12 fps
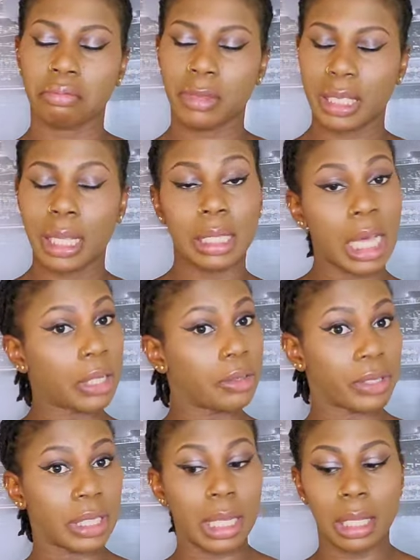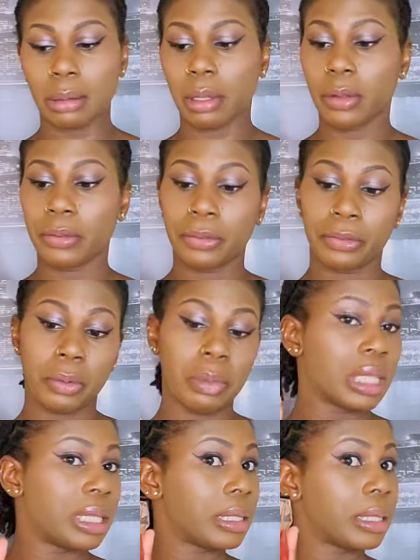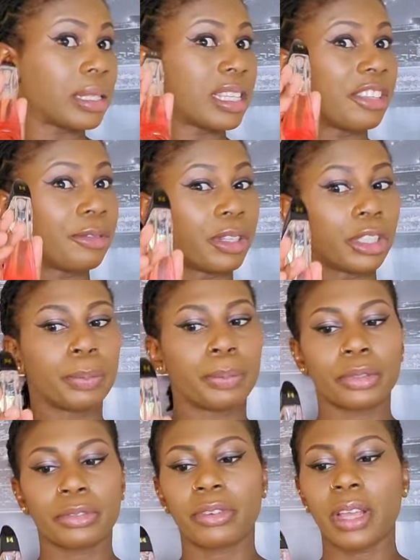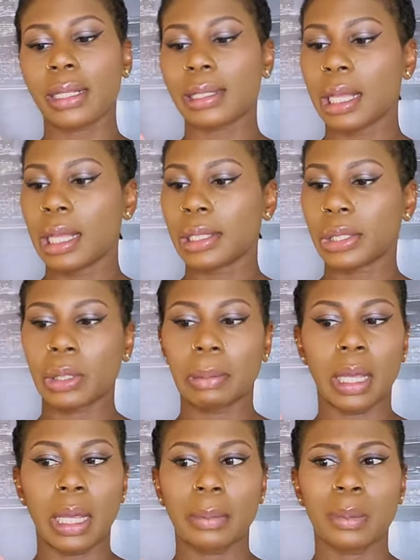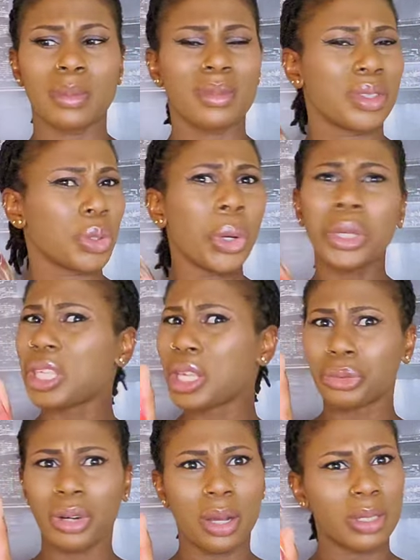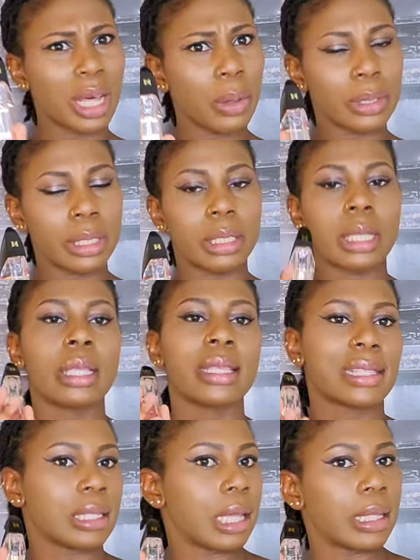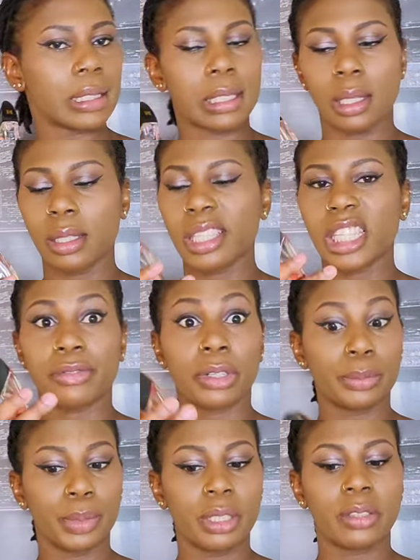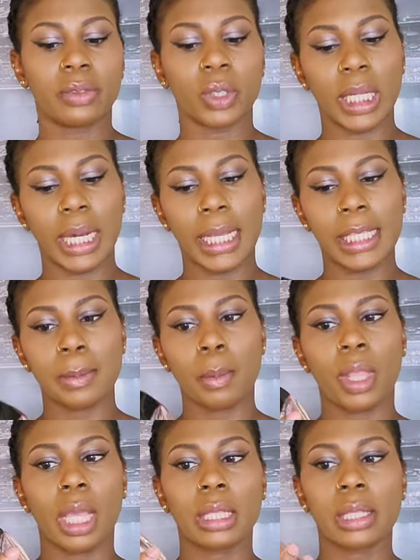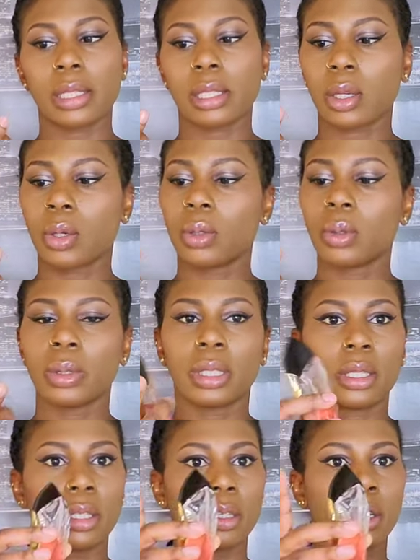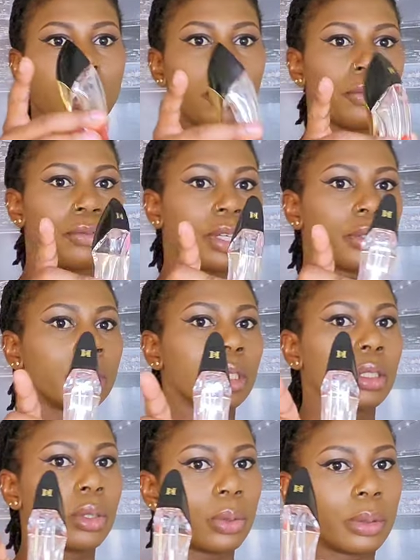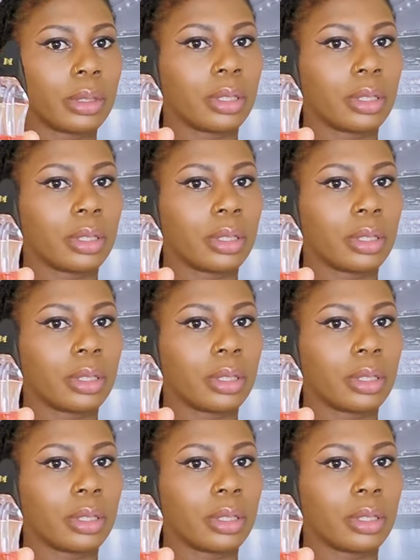10 out of 10. For me, this is a very perfect summer, all year round, I would say, scent. This is very beautiful, guys, and it is called the Very Good